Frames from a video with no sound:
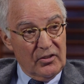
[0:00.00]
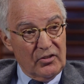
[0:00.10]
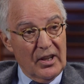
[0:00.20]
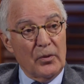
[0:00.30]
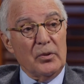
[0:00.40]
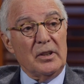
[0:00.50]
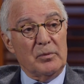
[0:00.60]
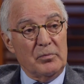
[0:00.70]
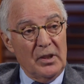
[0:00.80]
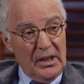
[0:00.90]
his salary
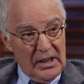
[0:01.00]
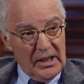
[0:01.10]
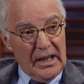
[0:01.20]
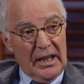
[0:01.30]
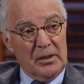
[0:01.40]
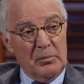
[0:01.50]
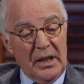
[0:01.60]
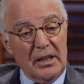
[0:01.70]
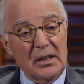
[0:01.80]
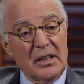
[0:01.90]
and, and
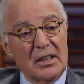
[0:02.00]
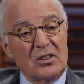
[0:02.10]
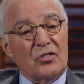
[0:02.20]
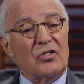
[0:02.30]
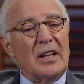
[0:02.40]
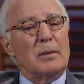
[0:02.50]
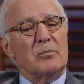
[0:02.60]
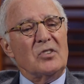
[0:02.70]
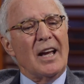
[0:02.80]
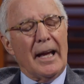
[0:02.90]
make it at the
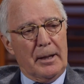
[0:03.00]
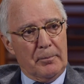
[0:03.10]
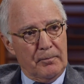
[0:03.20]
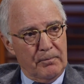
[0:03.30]
same time.